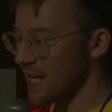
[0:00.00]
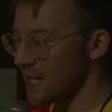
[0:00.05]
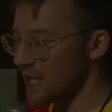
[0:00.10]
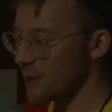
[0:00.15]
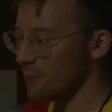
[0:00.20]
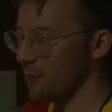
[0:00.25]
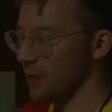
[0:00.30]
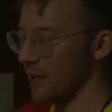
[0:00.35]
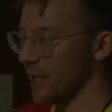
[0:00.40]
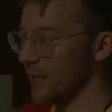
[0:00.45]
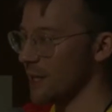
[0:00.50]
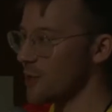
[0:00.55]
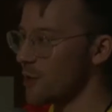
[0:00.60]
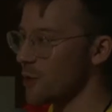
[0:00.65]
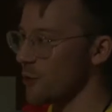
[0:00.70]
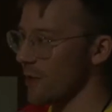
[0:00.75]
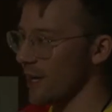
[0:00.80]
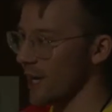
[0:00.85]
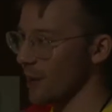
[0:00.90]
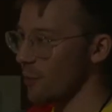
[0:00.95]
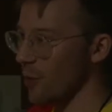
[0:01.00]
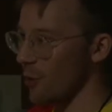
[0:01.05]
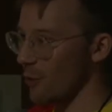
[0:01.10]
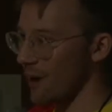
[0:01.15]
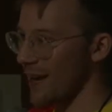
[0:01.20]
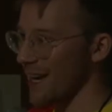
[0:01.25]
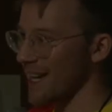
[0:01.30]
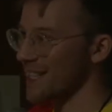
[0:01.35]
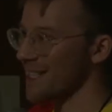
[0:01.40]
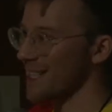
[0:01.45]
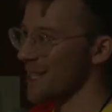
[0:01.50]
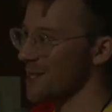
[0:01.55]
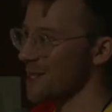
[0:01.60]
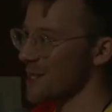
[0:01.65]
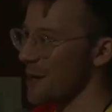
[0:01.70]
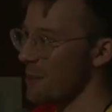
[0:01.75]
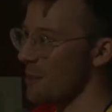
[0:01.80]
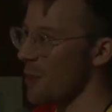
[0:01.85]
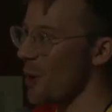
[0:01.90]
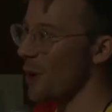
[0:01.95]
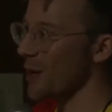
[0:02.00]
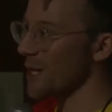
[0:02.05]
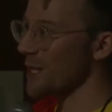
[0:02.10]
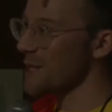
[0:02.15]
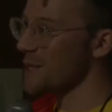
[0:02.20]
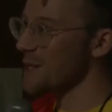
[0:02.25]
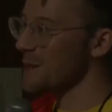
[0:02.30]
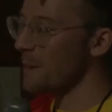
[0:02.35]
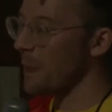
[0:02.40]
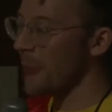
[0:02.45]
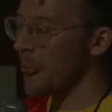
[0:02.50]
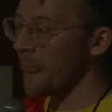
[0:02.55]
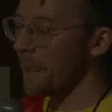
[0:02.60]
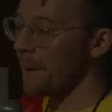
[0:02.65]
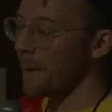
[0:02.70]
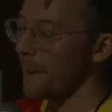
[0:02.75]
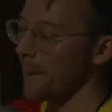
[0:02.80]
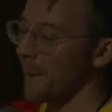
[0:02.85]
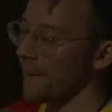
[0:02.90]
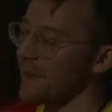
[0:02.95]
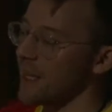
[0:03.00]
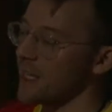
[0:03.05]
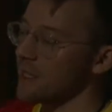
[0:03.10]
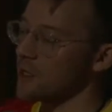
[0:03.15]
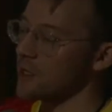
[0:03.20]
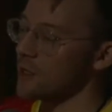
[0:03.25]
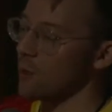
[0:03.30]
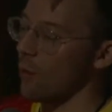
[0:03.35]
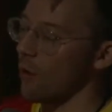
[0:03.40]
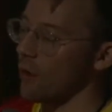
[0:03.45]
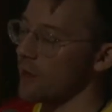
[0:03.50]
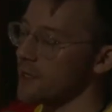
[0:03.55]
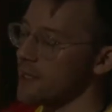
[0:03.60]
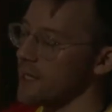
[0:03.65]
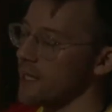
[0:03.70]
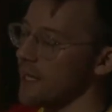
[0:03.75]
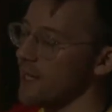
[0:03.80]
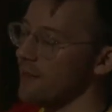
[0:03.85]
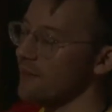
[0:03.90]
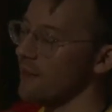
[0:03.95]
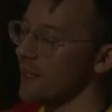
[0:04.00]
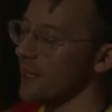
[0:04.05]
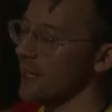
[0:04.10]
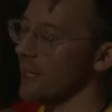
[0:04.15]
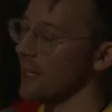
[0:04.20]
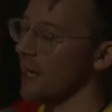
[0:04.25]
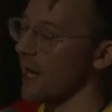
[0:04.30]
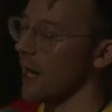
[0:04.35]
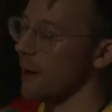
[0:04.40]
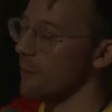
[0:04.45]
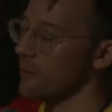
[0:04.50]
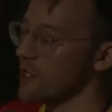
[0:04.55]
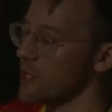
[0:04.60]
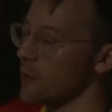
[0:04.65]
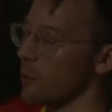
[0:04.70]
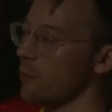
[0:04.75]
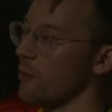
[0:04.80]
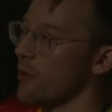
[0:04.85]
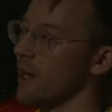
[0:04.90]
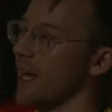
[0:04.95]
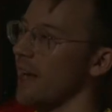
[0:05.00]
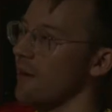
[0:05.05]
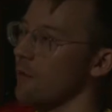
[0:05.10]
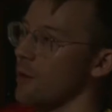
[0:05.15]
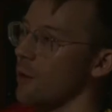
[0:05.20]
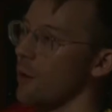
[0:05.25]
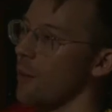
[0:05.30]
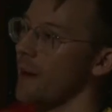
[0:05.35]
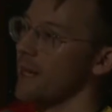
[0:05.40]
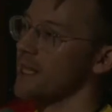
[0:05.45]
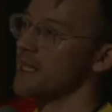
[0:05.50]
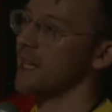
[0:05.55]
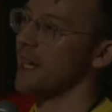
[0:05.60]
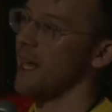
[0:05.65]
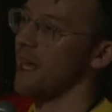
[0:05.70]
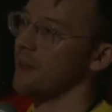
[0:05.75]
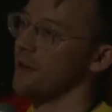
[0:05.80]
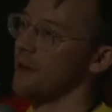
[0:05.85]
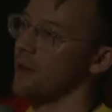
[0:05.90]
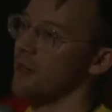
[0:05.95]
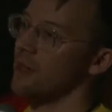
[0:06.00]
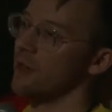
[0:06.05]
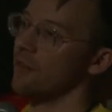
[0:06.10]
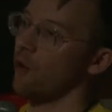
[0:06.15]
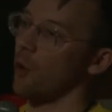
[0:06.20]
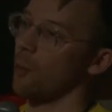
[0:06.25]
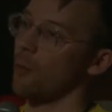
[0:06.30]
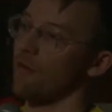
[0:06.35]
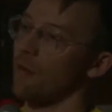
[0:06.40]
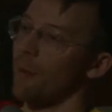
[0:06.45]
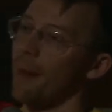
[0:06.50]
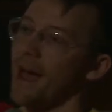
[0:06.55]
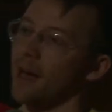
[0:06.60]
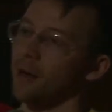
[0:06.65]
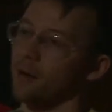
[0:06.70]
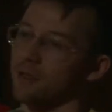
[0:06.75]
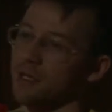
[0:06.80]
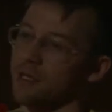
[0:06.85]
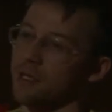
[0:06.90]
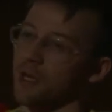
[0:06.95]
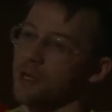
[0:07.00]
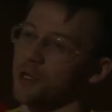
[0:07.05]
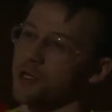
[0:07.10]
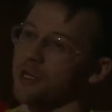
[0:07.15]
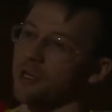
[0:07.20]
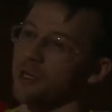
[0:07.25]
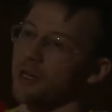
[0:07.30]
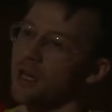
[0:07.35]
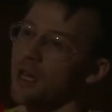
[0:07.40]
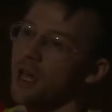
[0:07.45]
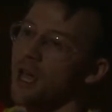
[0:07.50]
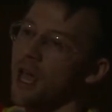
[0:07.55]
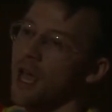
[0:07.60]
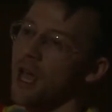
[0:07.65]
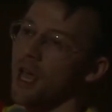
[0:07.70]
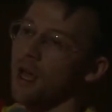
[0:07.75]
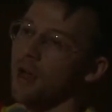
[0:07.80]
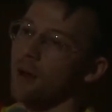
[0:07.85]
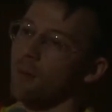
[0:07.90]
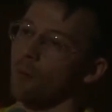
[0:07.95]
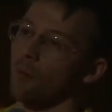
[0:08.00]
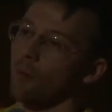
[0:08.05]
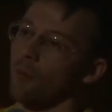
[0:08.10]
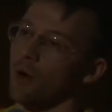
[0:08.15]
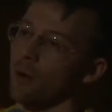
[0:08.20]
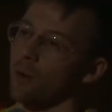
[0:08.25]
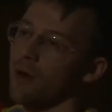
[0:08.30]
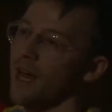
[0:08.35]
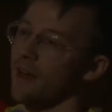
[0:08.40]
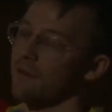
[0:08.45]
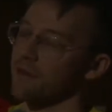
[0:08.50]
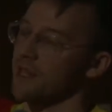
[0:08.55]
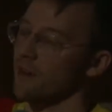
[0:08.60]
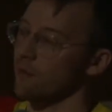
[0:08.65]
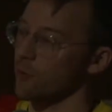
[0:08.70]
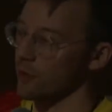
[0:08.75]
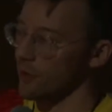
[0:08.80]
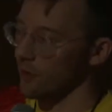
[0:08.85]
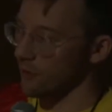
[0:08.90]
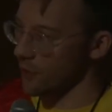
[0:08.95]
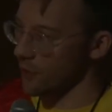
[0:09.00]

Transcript: splintering parade at some point. And then towards the evening, she'll bring everyone back together in the form of a panel discussion where we have several of